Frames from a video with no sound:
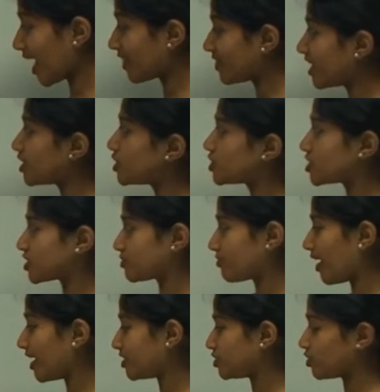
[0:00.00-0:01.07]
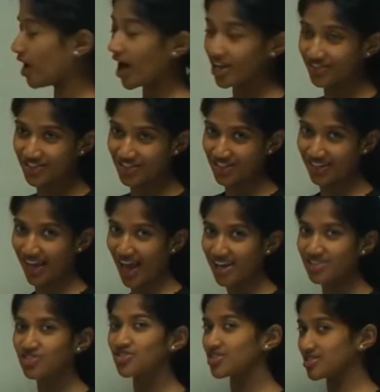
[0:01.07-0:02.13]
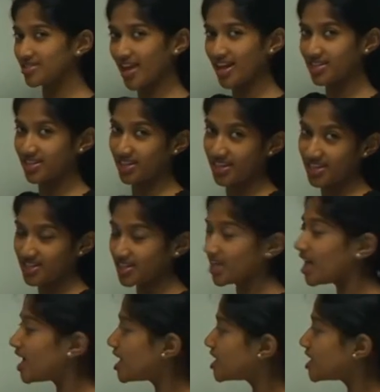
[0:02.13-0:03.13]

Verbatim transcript: And then you just write your hydrogen gas just as it is.